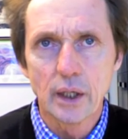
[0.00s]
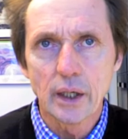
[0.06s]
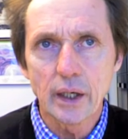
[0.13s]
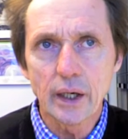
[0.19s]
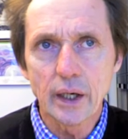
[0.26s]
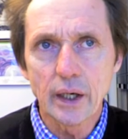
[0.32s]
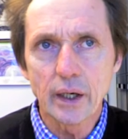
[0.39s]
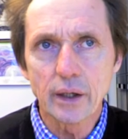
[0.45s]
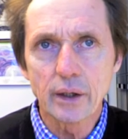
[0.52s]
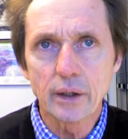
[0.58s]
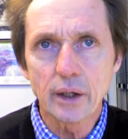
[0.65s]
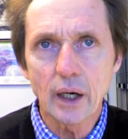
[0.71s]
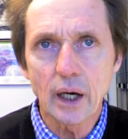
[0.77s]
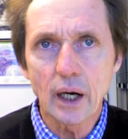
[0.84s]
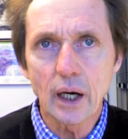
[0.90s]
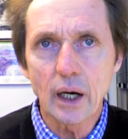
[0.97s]
And
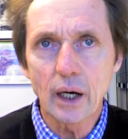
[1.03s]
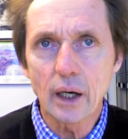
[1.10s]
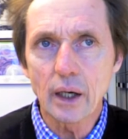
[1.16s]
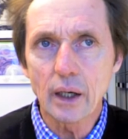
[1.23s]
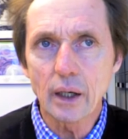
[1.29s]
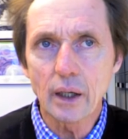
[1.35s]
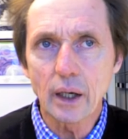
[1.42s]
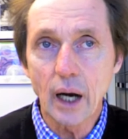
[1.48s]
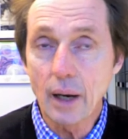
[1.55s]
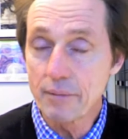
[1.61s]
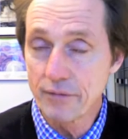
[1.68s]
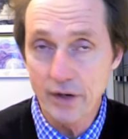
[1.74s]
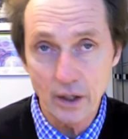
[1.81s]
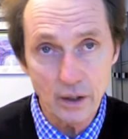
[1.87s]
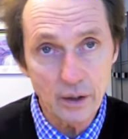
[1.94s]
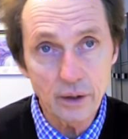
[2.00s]
uh, I'm
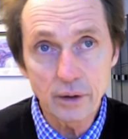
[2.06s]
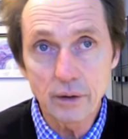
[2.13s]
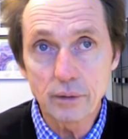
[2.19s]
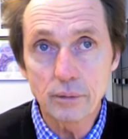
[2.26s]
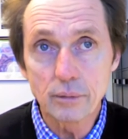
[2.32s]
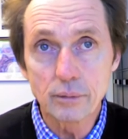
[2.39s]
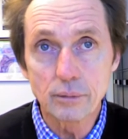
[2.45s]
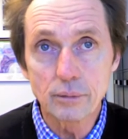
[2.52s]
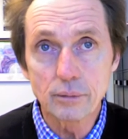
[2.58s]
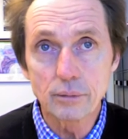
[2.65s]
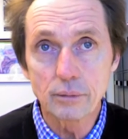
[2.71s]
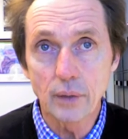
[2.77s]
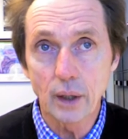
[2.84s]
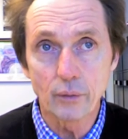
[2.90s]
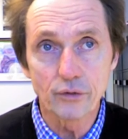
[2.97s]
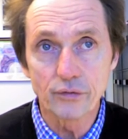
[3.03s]
very,
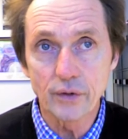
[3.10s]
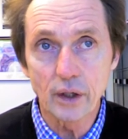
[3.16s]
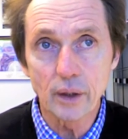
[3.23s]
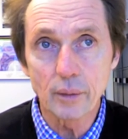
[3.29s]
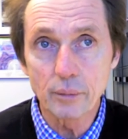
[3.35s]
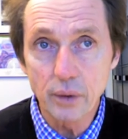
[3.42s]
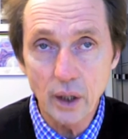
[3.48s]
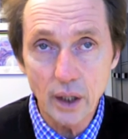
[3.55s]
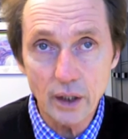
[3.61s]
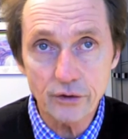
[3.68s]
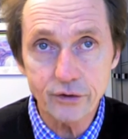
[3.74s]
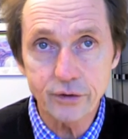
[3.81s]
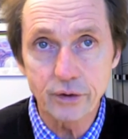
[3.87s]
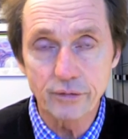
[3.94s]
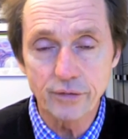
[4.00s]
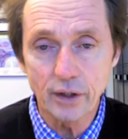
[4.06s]
I was very
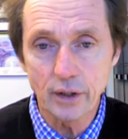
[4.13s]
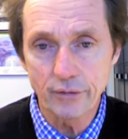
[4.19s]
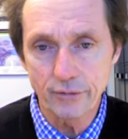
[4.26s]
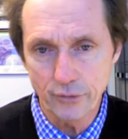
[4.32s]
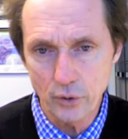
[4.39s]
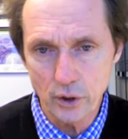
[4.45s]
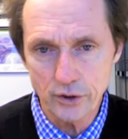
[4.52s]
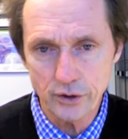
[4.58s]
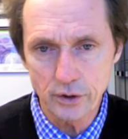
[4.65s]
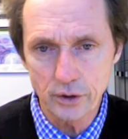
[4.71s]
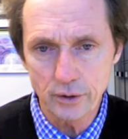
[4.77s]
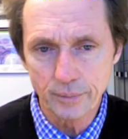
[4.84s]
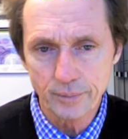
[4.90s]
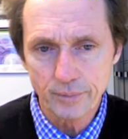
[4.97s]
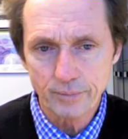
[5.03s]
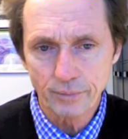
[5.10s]
blessed and very fortunate
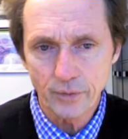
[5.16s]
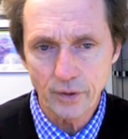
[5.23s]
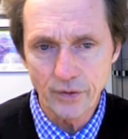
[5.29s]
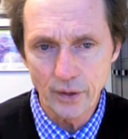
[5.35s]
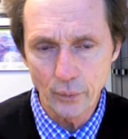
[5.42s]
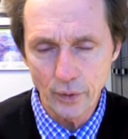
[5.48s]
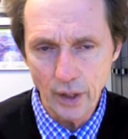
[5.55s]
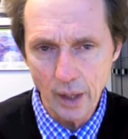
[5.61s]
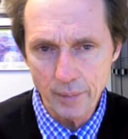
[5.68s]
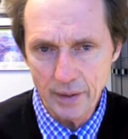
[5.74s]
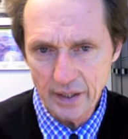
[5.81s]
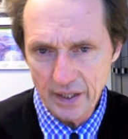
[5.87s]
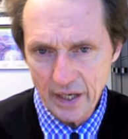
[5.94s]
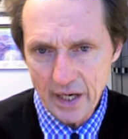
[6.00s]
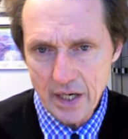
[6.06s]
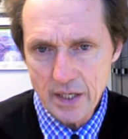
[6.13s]
that when I
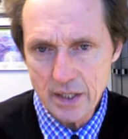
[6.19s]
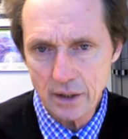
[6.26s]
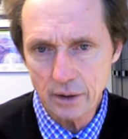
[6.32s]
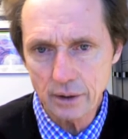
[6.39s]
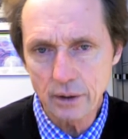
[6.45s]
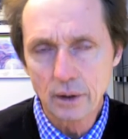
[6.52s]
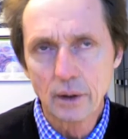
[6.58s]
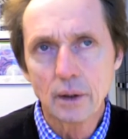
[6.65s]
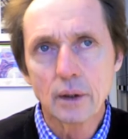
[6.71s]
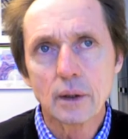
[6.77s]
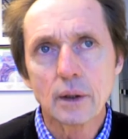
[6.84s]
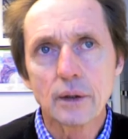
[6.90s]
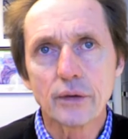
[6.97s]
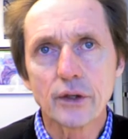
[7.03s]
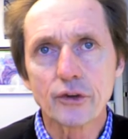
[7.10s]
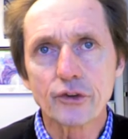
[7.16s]
began
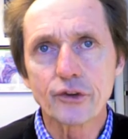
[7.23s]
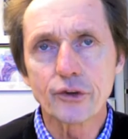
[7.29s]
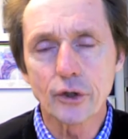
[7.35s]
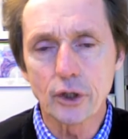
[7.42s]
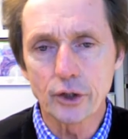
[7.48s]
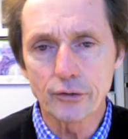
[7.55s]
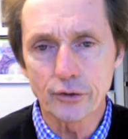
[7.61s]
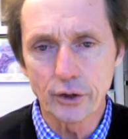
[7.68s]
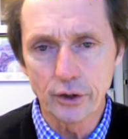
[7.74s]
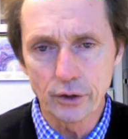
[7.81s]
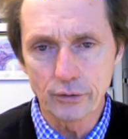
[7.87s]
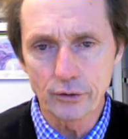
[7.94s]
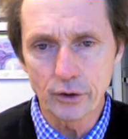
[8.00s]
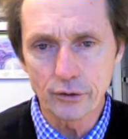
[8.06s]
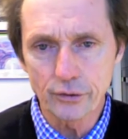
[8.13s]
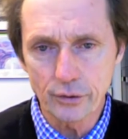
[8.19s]
this search for
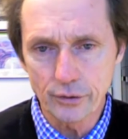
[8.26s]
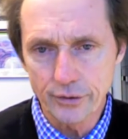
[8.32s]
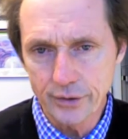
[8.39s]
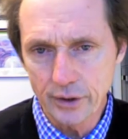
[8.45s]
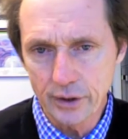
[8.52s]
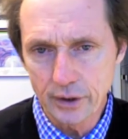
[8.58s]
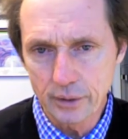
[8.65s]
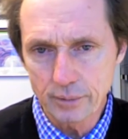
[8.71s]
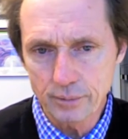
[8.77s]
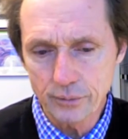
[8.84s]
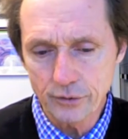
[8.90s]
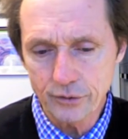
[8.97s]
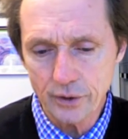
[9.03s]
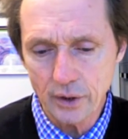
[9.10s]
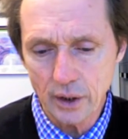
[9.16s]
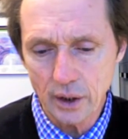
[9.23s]
universal
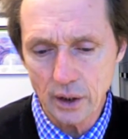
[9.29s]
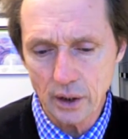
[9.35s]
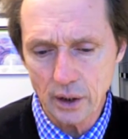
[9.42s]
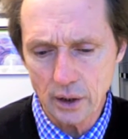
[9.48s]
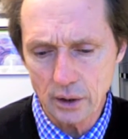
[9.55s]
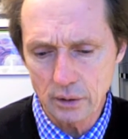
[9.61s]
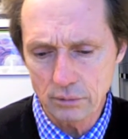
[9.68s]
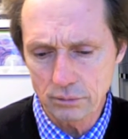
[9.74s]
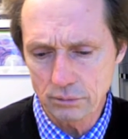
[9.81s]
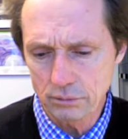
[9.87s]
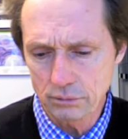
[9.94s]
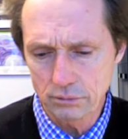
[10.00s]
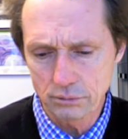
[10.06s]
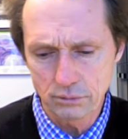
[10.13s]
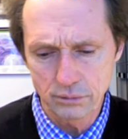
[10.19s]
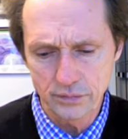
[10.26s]
themes
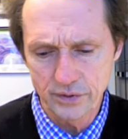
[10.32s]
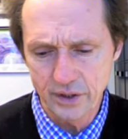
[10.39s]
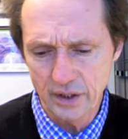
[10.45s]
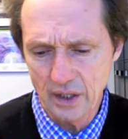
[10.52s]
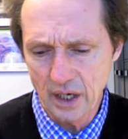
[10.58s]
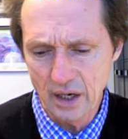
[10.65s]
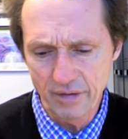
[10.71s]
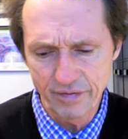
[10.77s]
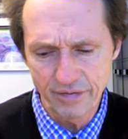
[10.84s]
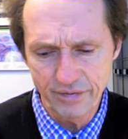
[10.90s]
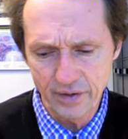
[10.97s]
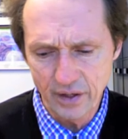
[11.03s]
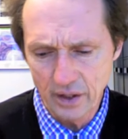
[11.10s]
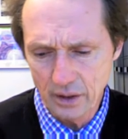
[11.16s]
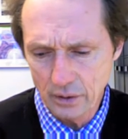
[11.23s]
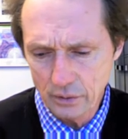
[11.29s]
um, that I
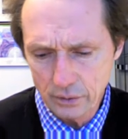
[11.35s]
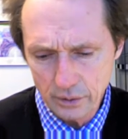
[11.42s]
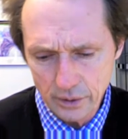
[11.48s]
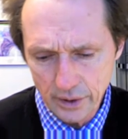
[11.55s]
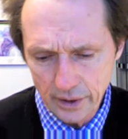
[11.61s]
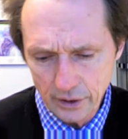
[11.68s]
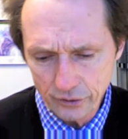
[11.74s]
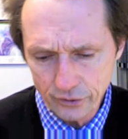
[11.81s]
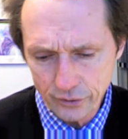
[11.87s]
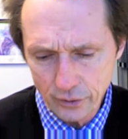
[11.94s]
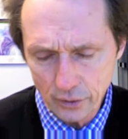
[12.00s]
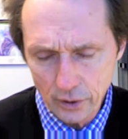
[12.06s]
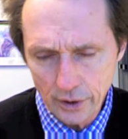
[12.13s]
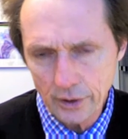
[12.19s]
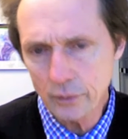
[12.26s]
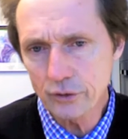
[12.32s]
found a
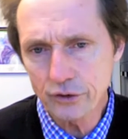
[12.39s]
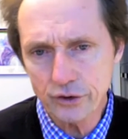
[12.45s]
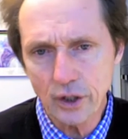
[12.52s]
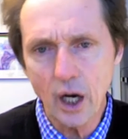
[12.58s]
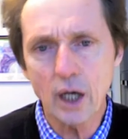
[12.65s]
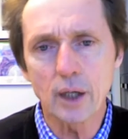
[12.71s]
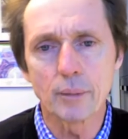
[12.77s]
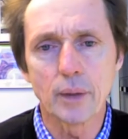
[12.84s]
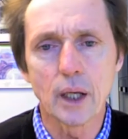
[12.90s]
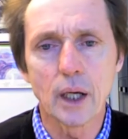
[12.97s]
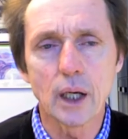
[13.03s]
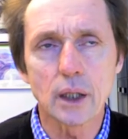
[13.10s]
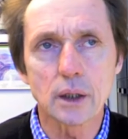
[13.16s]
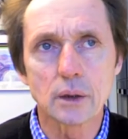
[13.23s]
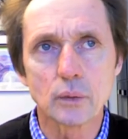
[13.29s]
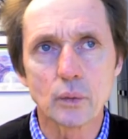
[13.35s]
story that was chock a
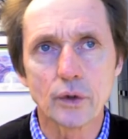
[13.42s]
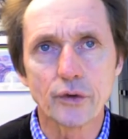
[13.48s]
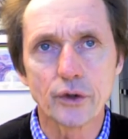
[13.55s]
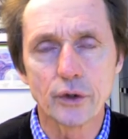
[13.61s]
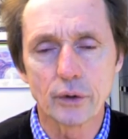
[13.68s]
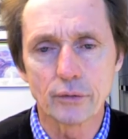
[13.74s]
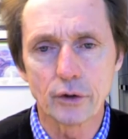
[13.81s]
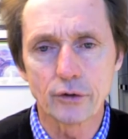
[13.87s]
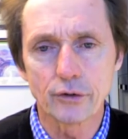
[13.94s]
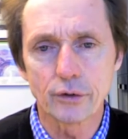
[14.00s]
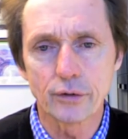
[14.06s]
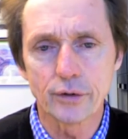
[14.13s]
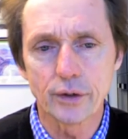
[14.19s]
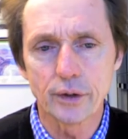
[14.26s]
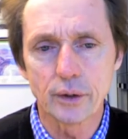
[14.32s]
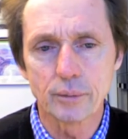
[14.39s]
block with universal
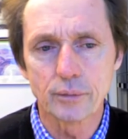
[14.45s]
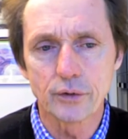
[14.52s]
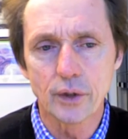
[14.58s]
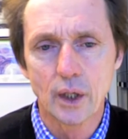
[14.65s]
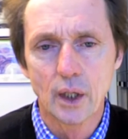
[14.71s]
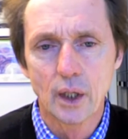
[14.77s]
themes.